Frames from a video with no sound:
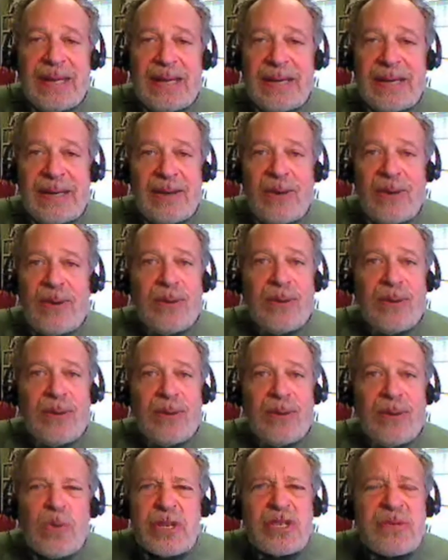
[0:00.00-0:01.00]
uh, all
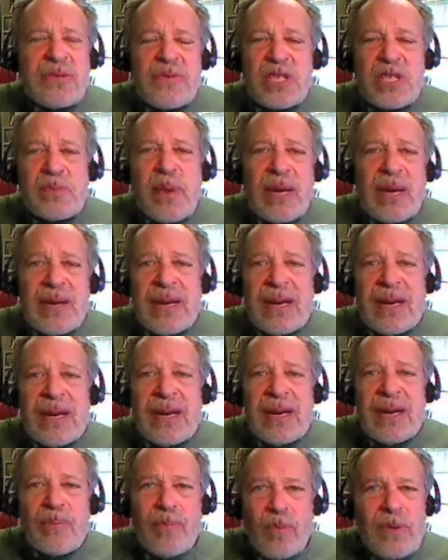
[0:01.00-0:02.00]
sorts of spending
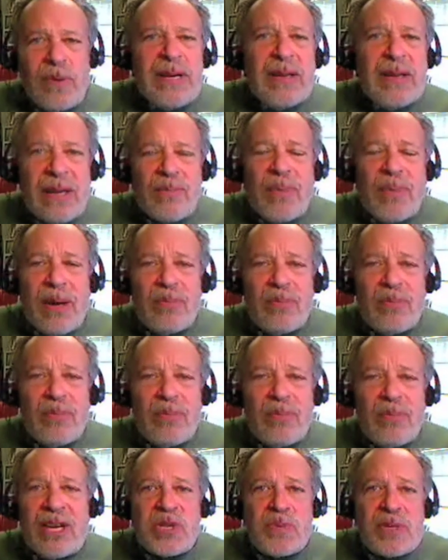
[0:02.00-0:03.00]
that are really public
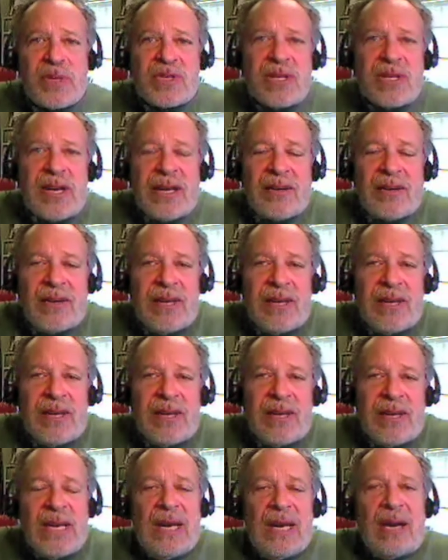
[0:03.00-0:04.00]
investments like these
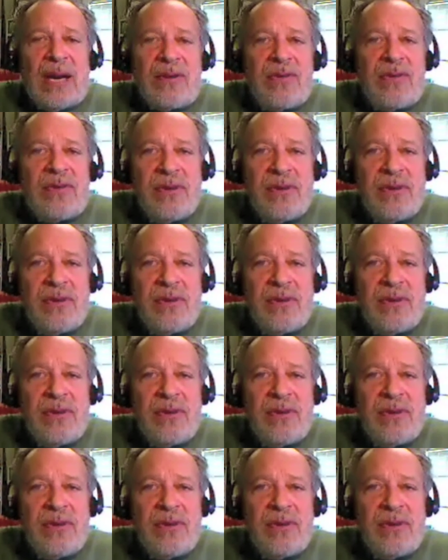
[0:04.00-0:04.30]
uh,